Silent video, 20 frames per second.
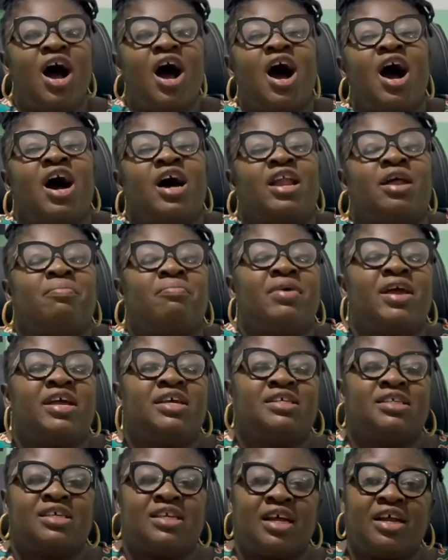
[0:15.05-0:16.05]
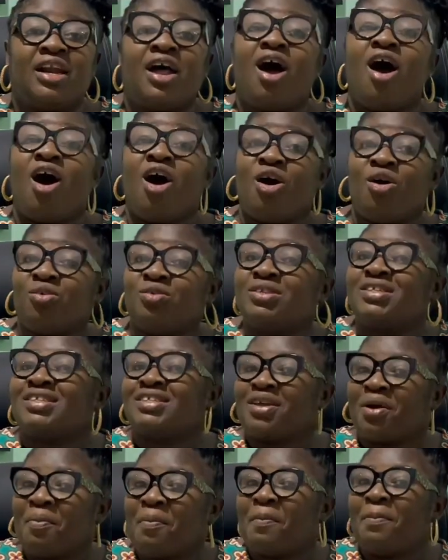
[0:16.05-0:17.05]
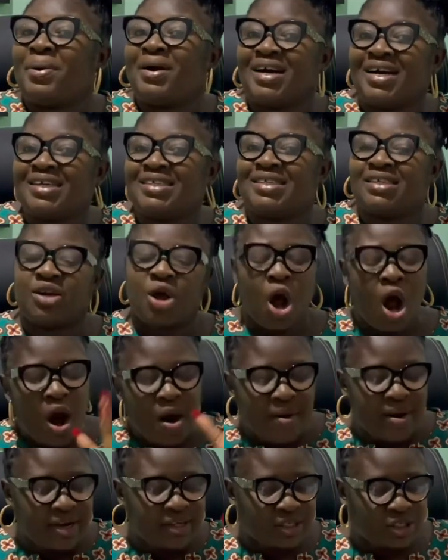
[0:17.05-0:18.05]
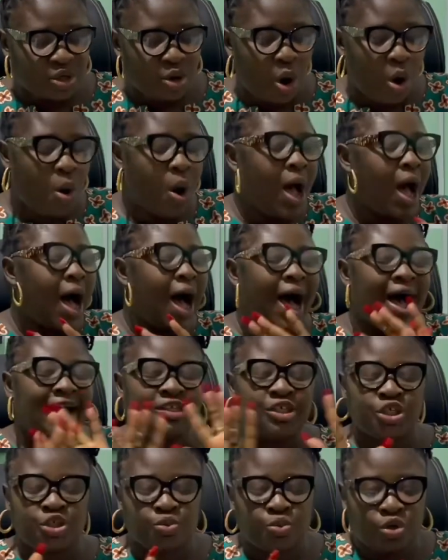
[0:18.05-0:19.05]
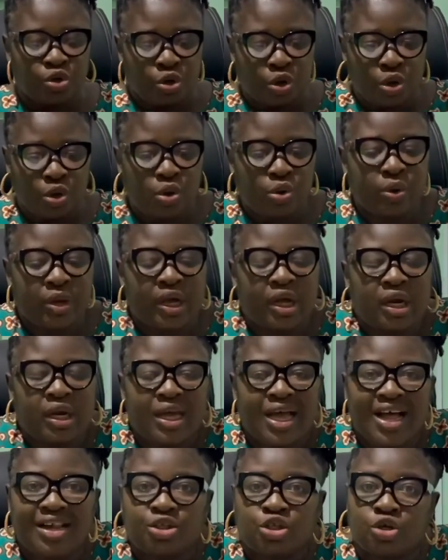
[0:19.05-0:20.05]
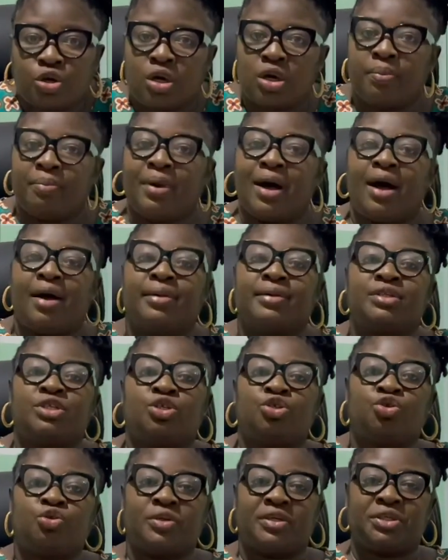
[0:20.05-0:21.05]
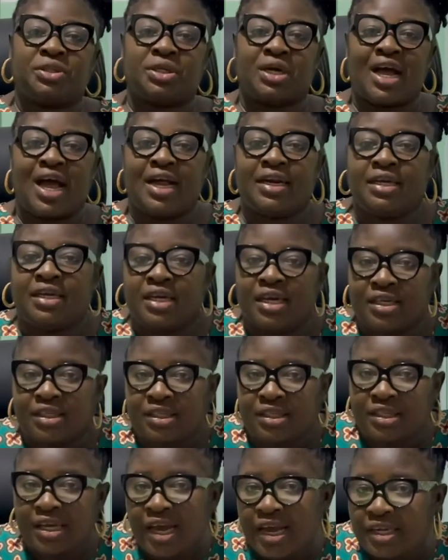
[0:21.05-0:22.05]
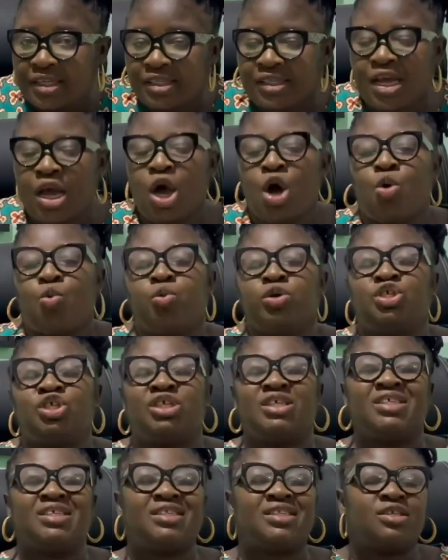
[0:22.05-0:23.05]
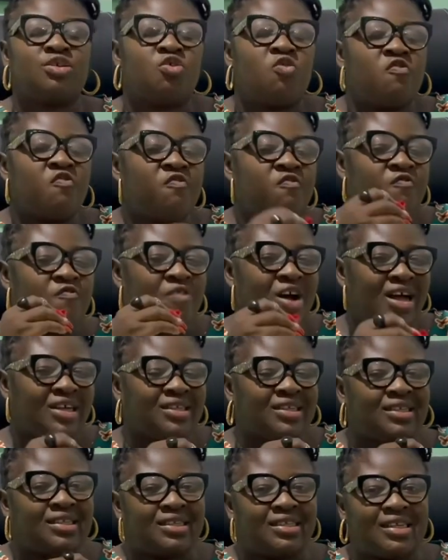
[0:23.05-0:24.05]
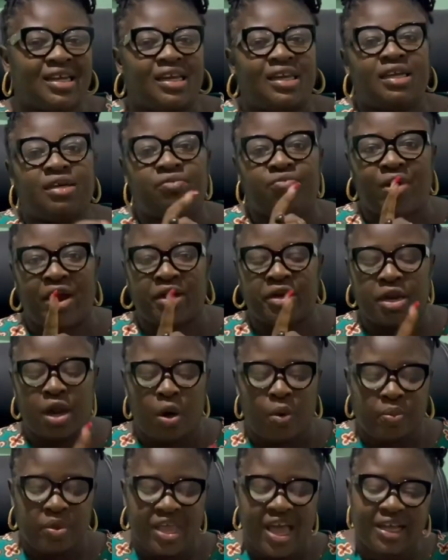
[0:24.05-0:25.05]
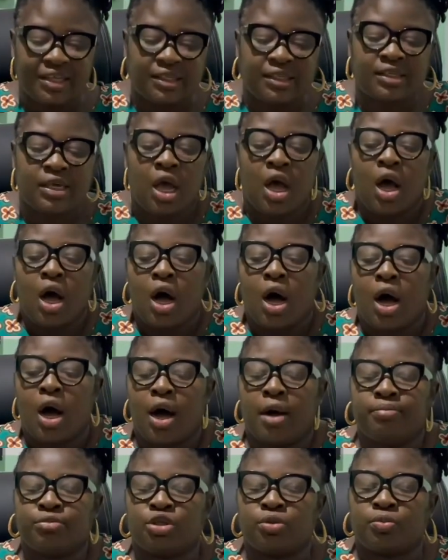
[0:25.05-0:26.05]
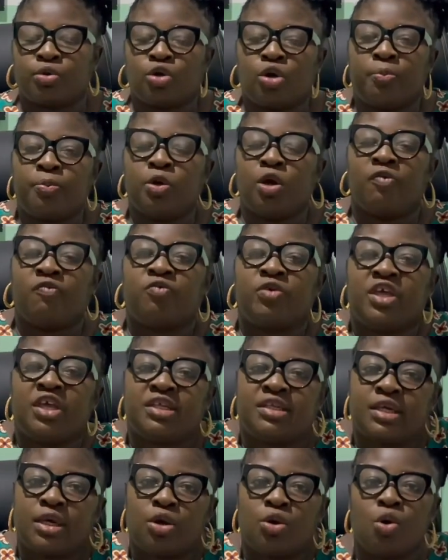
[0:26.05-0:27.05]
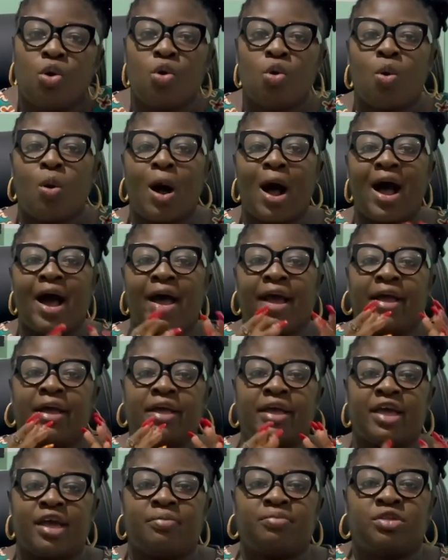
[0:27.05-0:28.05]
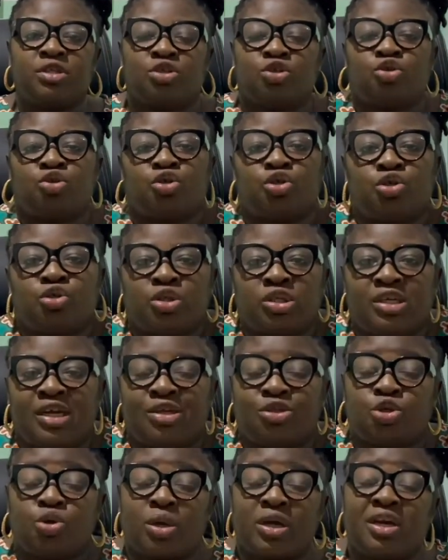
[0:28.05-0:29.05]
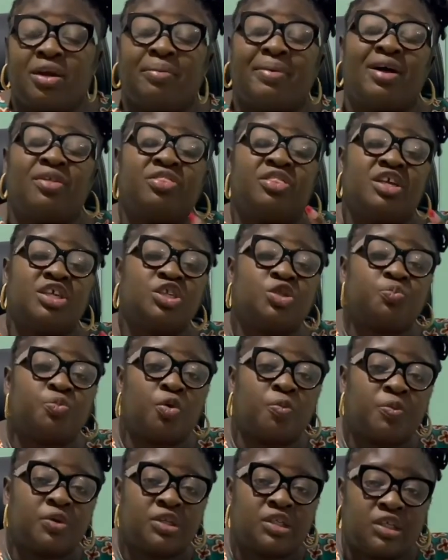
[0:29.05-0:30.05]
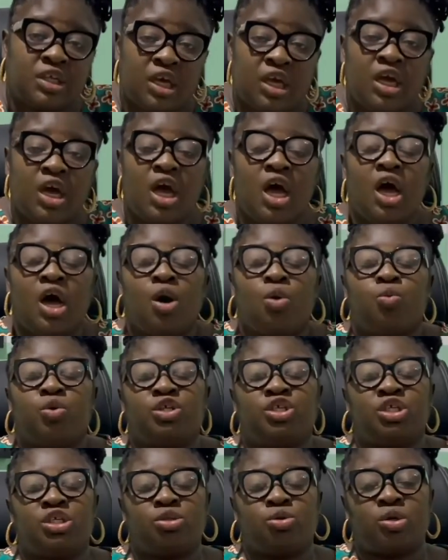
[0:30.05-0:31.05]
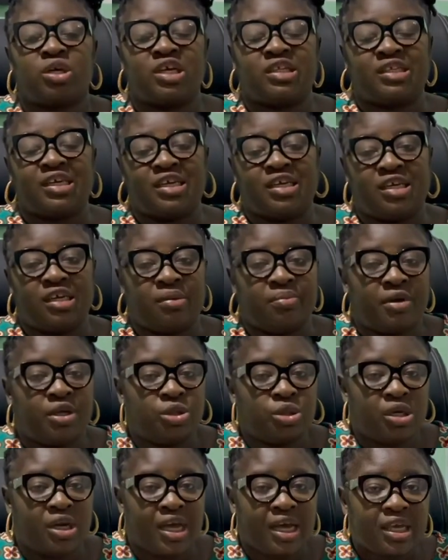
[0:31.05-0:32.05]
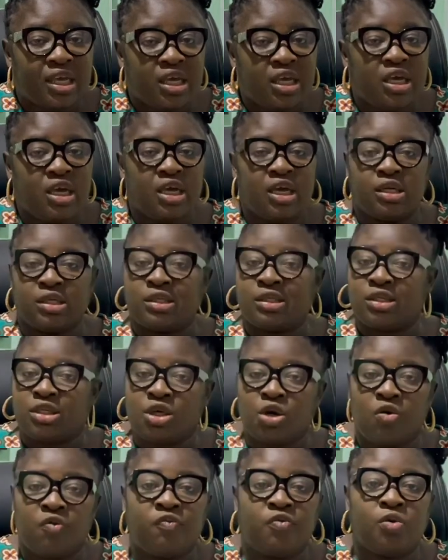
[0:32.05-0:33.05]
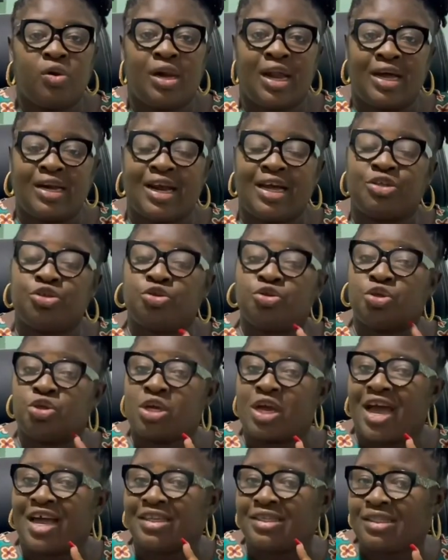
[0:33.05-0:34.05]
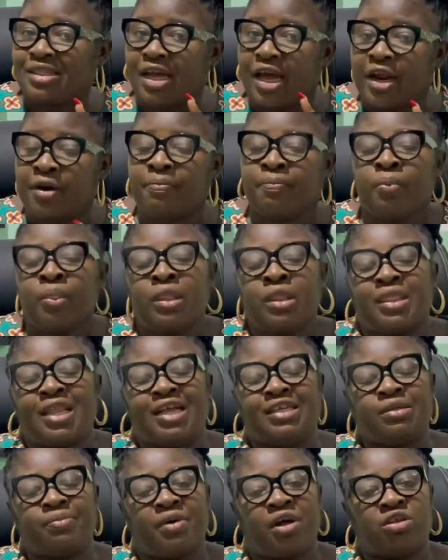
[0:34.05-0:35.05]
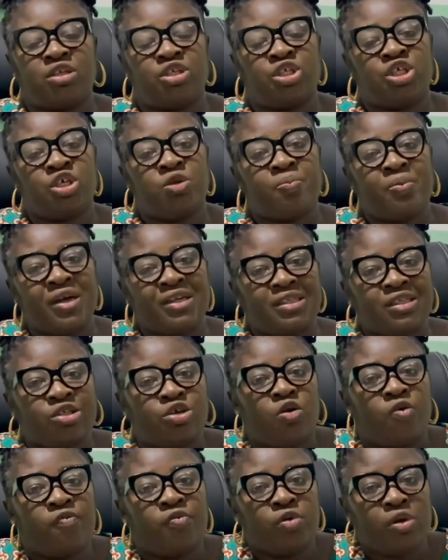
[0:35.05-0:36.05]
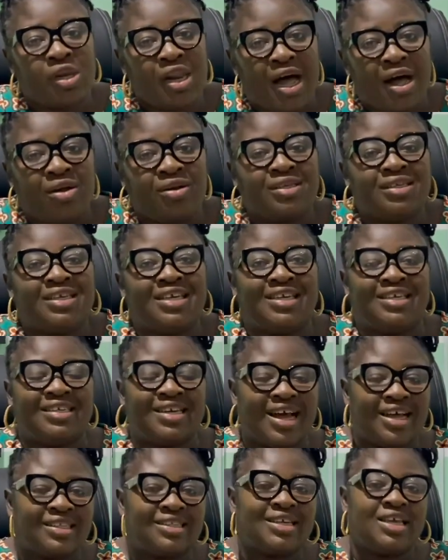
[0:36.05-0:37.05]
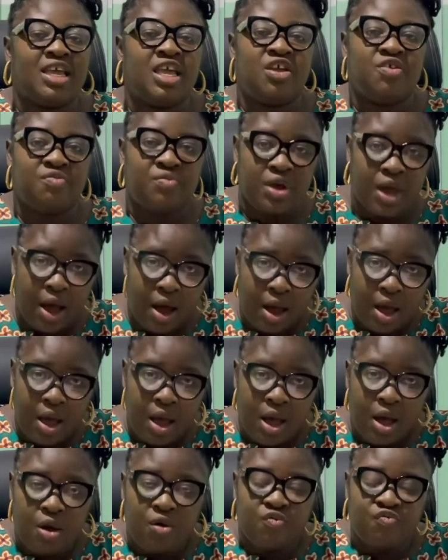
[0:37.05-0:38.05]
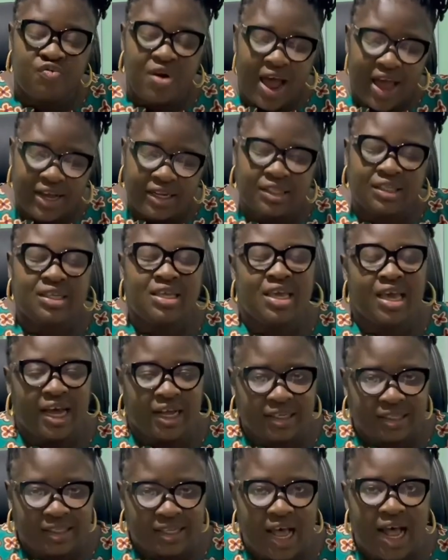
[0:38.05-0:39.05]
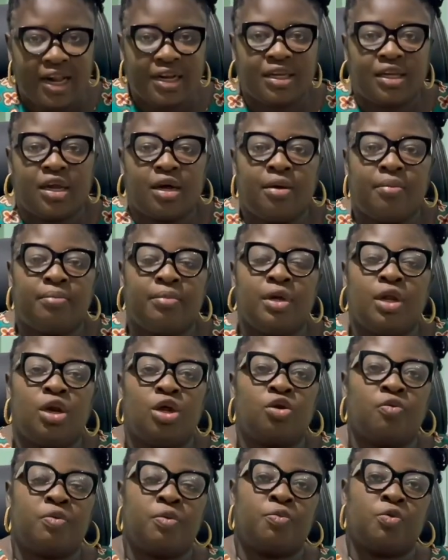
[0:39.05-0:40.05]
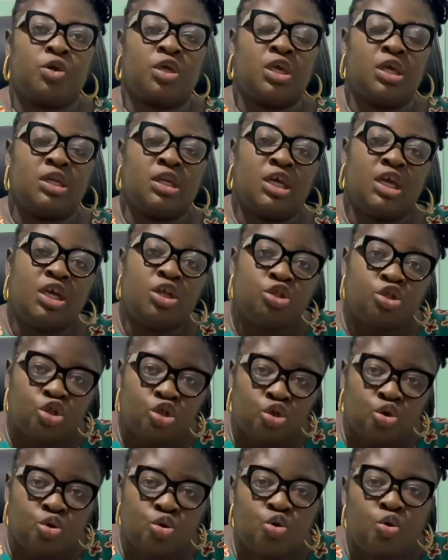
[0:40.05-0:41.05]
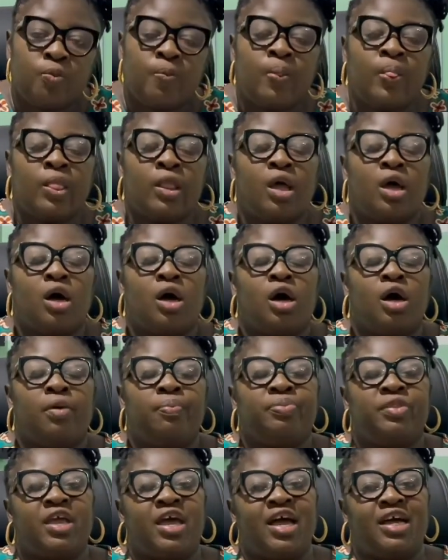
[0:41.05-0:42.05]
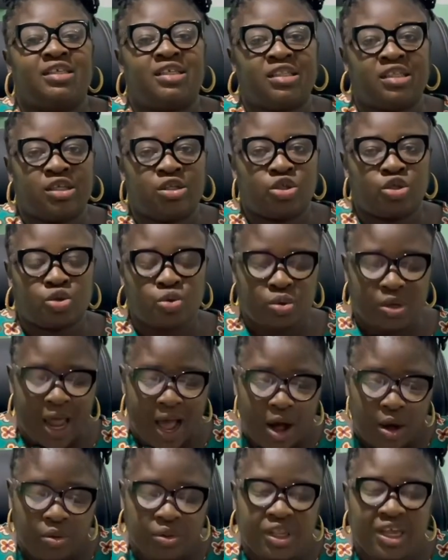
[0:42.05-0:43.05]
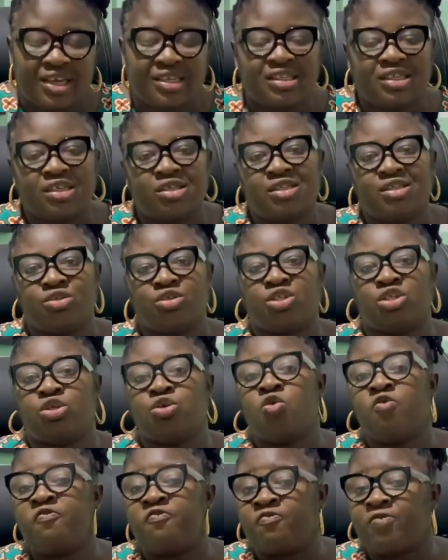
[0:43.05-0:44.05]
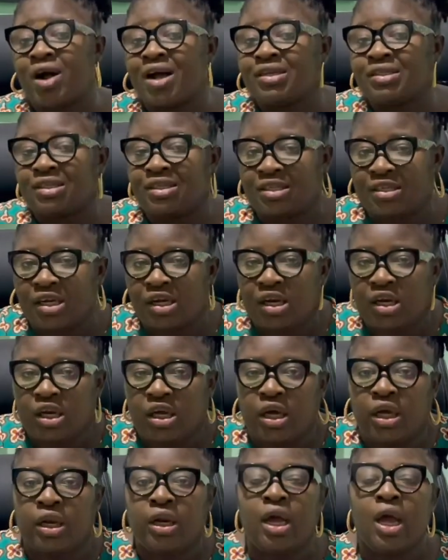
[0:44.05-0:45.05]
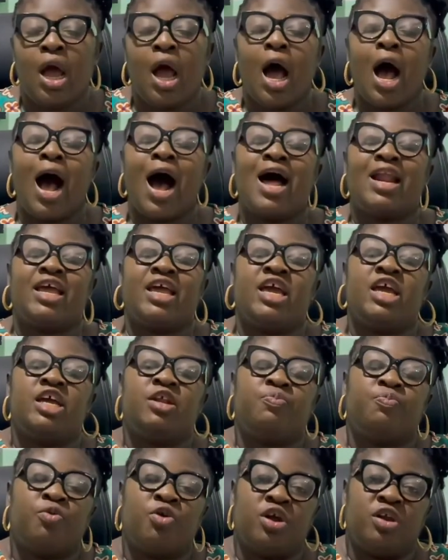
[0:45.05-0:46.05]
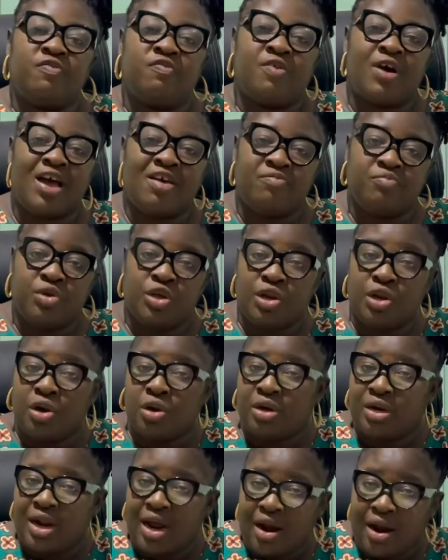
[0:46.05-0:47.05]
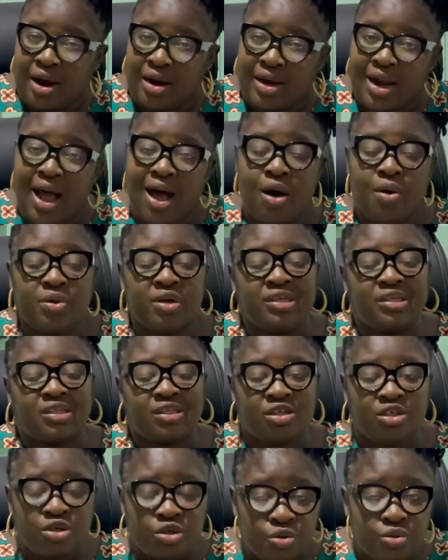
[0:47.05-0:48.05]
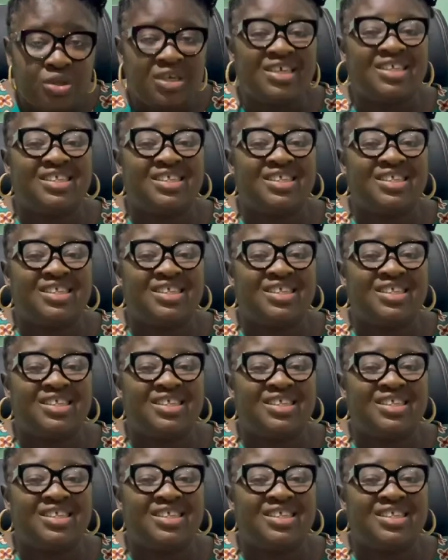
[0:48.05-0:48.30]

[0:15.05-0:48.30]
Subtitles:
are an amazing and awesome person. Alright, so I just want to go quickly and talk about Treasure Garden Estate, which is still fast selling right now. Yes, some couple of weeks ago I kept introducing and talking about this property, which is located in Ibeju Lekki, a sea of old land. I told you guys then that it's about the cheapest sea of old land in that area, right? Yes, and a lot of people keyed into the estate. So now the estate is still fast selling at 8.5 million naira. Now it is still